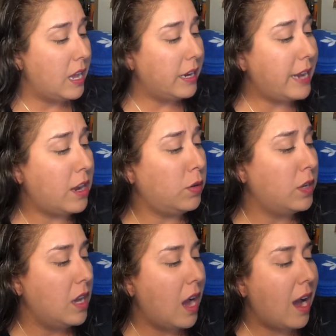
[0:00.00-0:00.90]
Now,
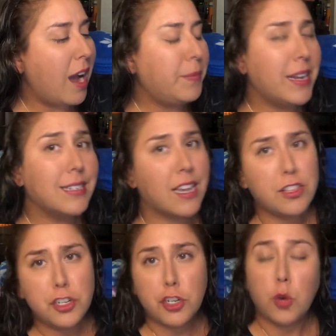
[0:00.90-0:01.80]
I'm not
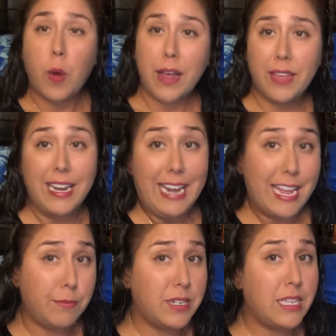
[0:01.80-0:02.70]
exactly sure why they
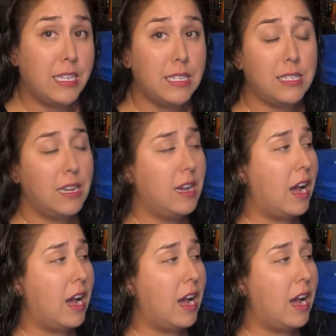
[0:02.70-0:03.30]
named these.